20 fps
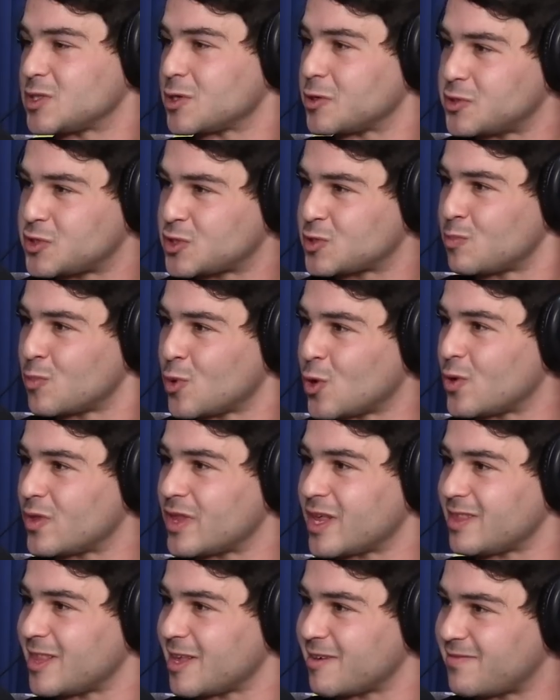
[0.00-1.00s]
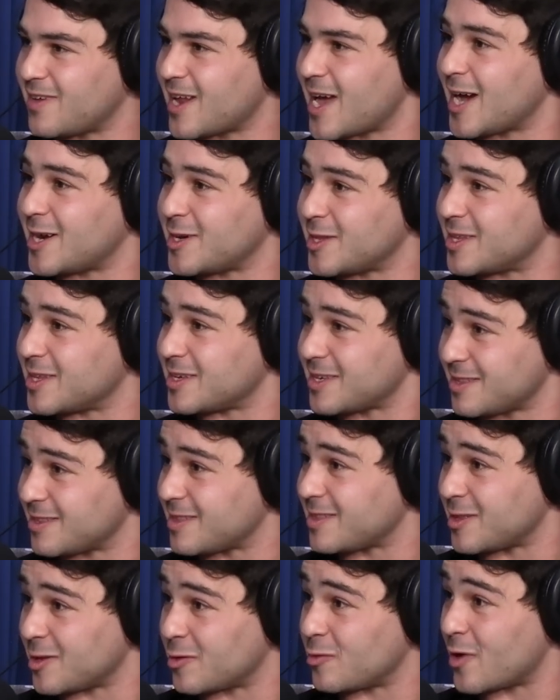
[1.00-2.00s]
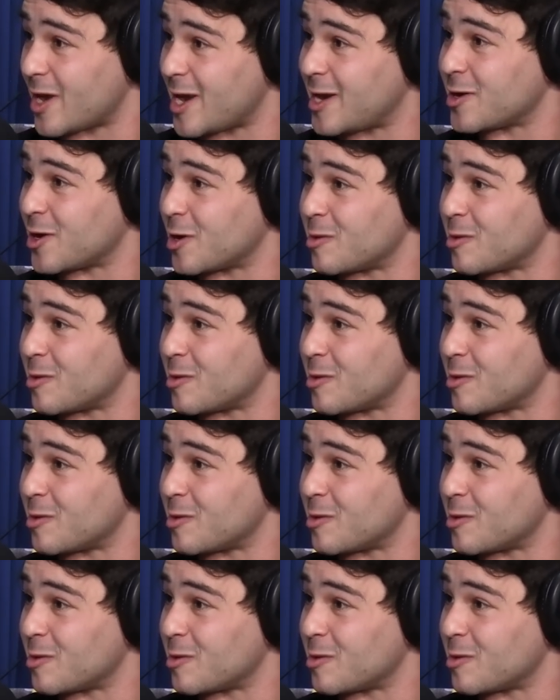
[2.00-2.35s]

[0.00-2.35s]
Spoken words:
so small that they fly under the radar.